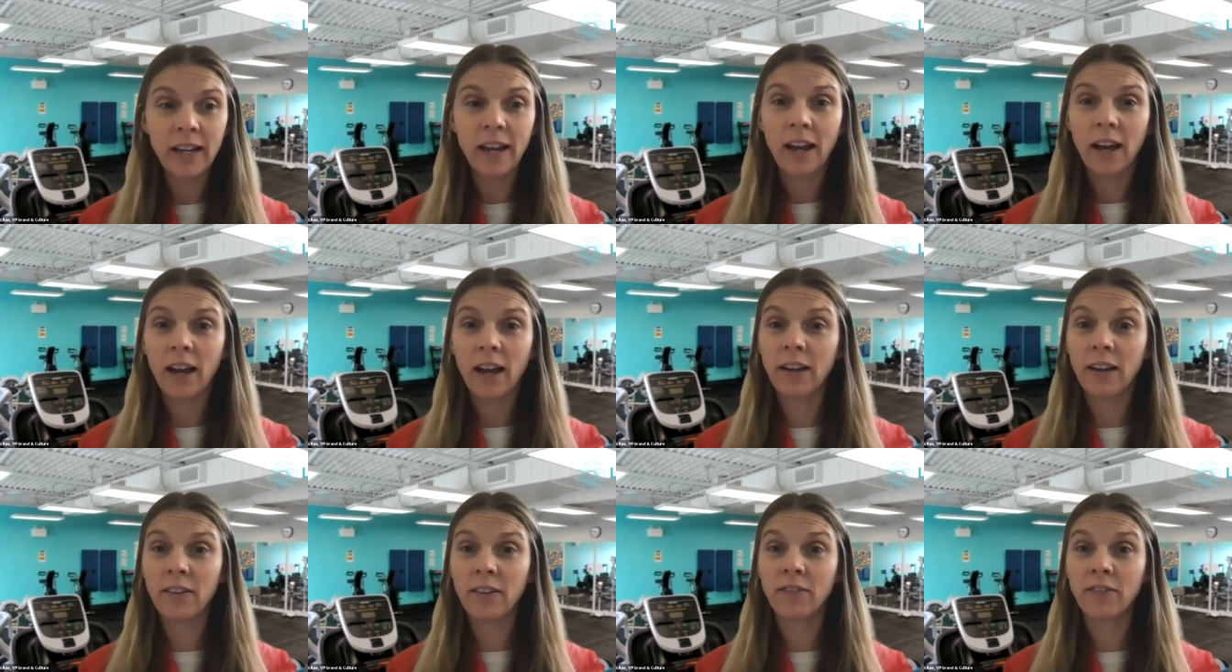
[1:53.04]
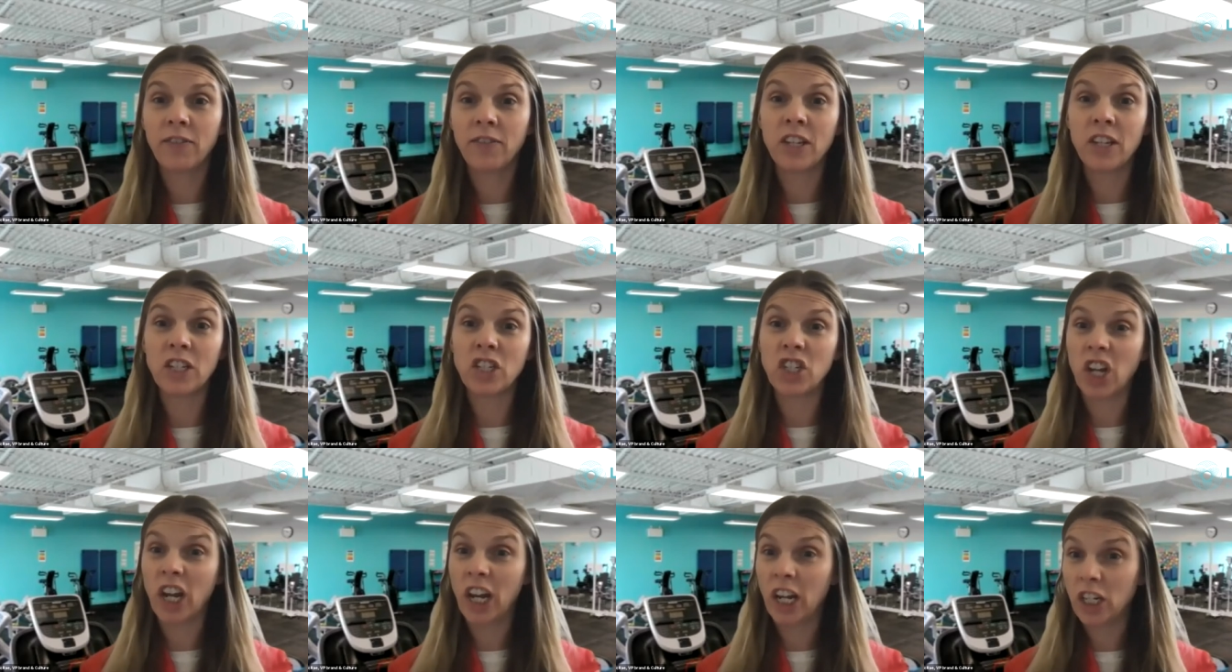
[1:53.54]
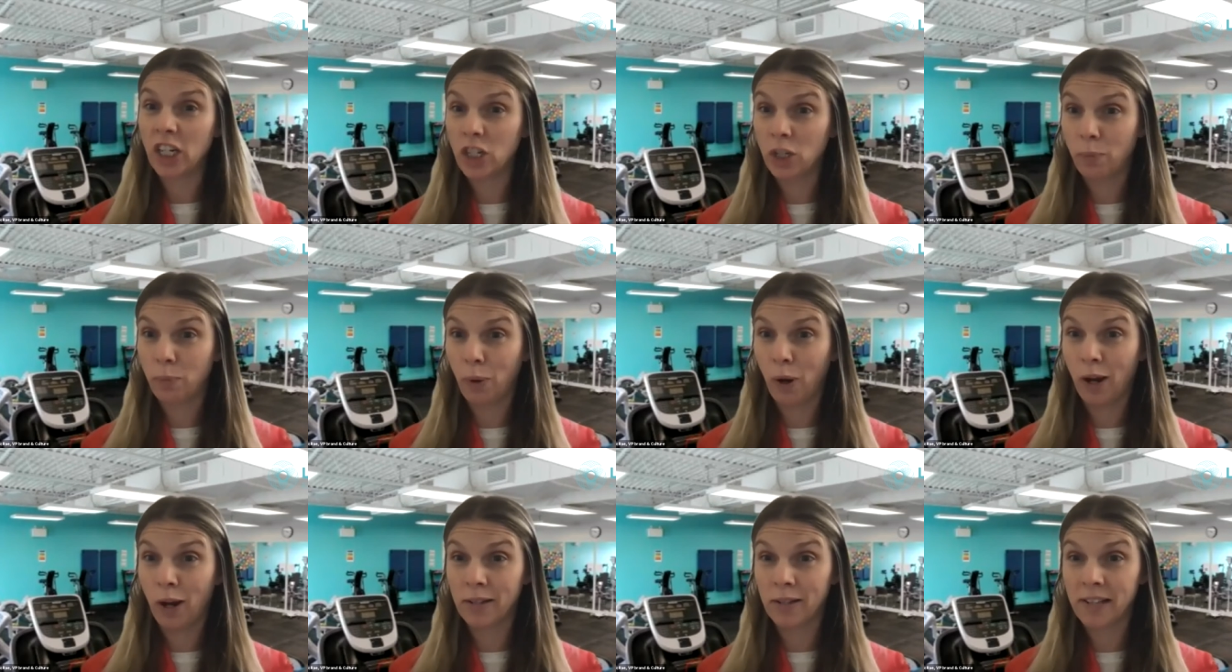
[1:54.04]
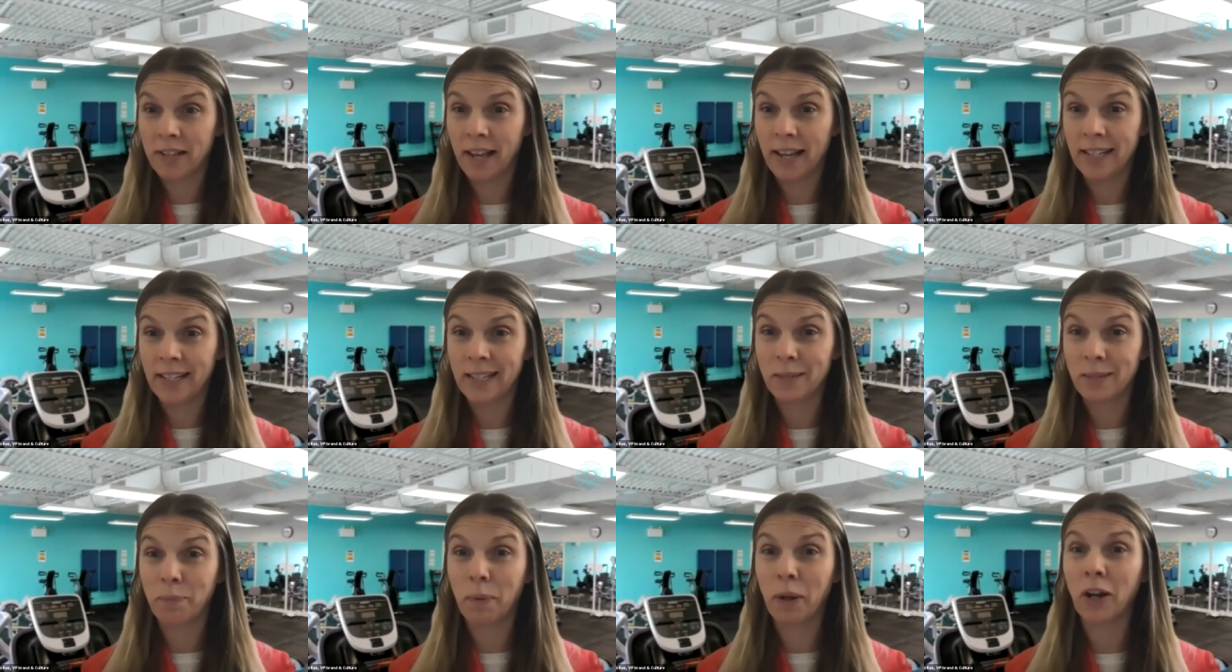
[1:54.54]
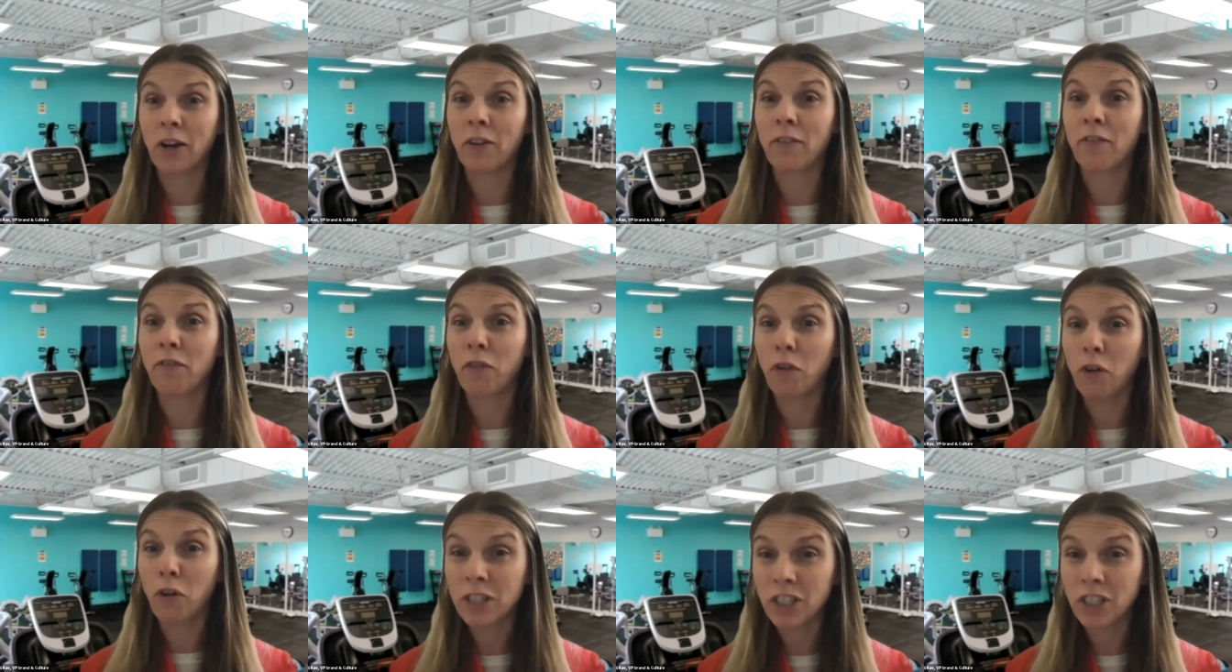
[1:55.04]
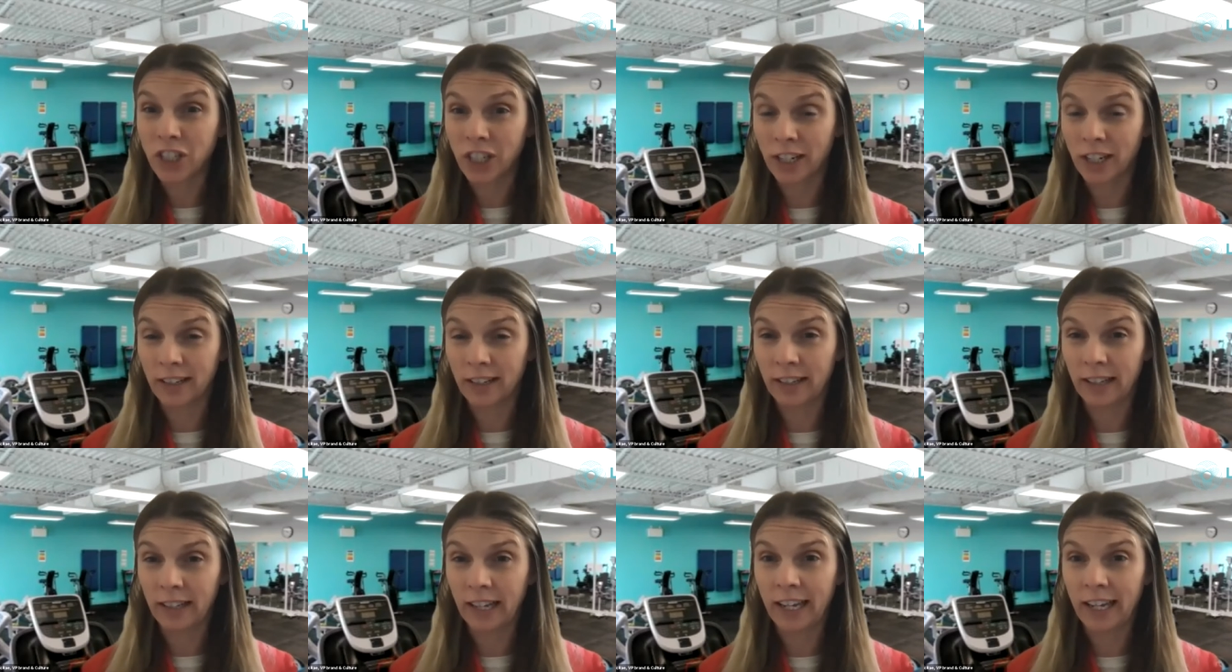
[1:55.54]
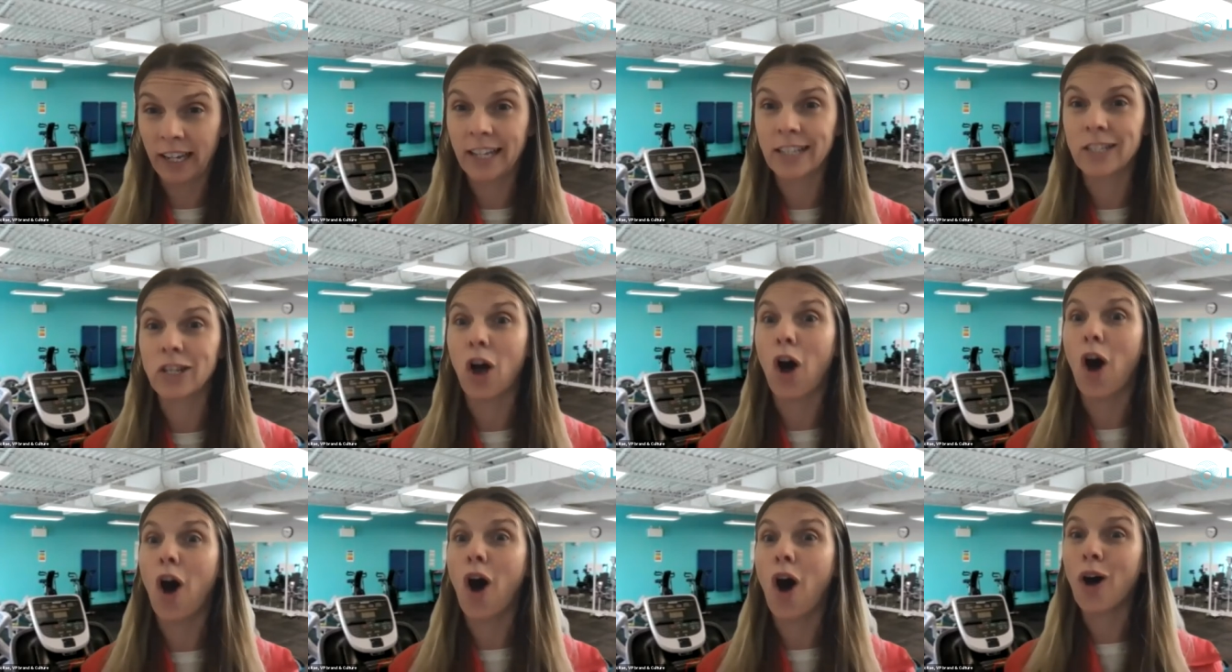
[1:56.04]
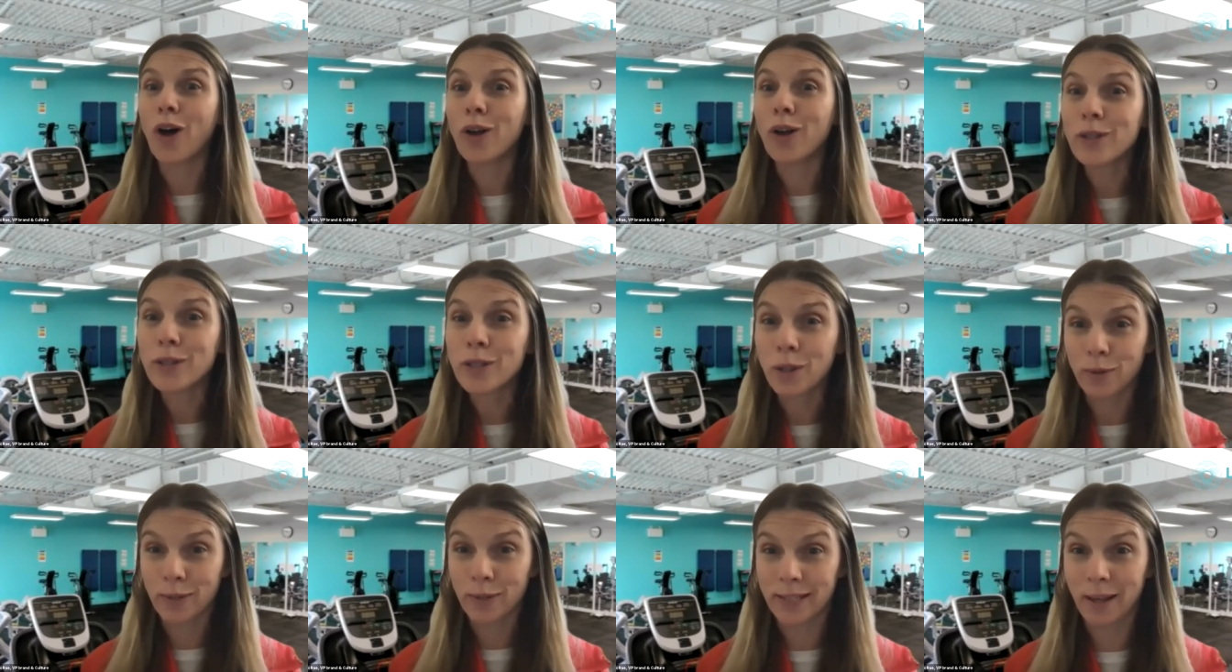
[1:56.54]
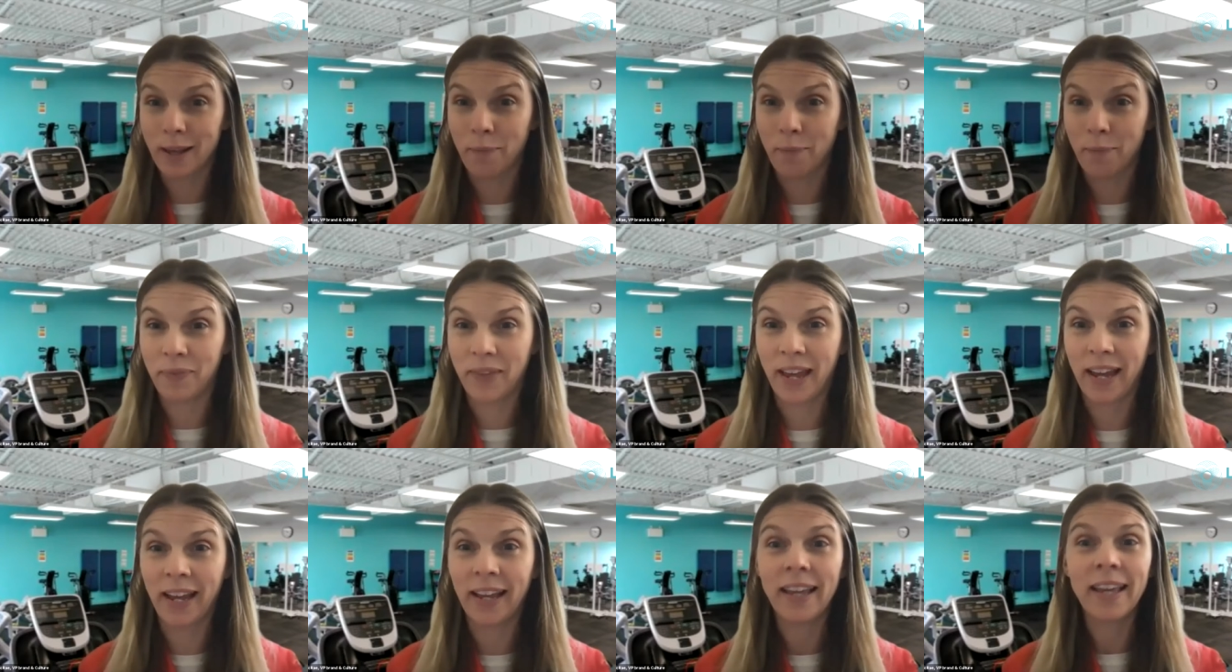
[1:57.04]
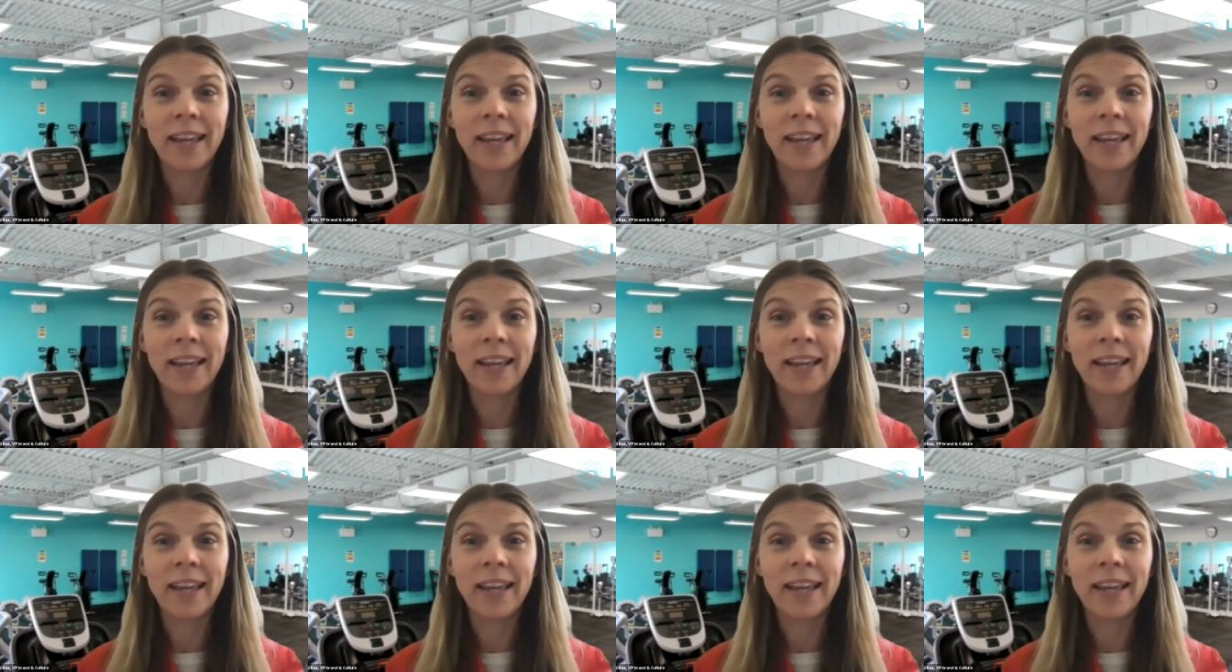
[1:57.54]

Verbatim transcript: of the change process, but unfortunately, it's also something